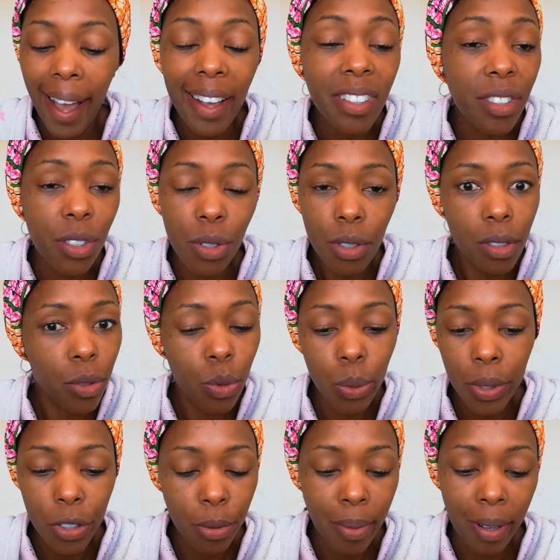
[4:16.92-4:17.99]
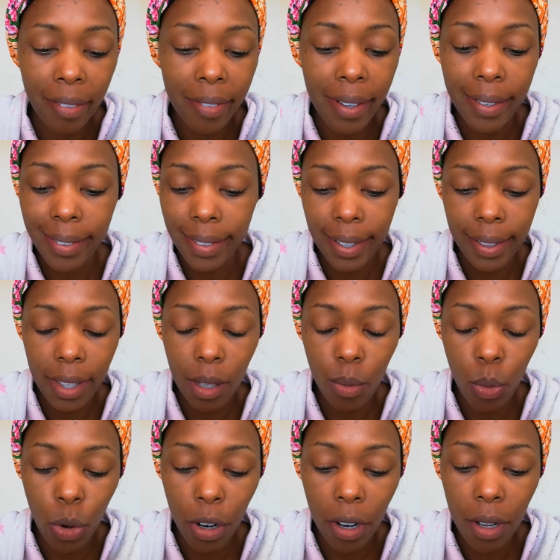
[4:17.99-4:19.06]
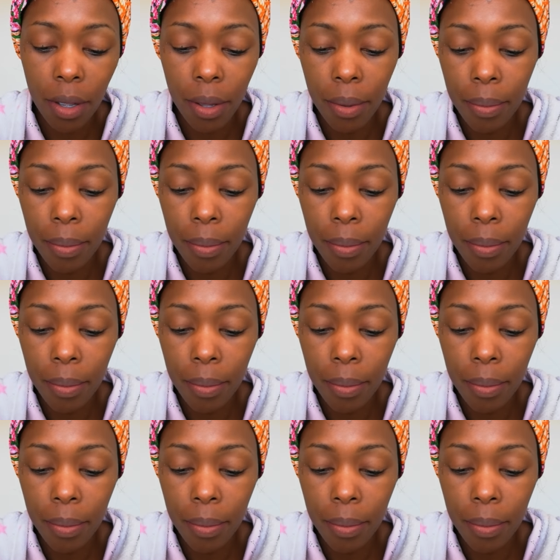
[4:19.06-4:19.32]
I just use it to wash my face, nothing more.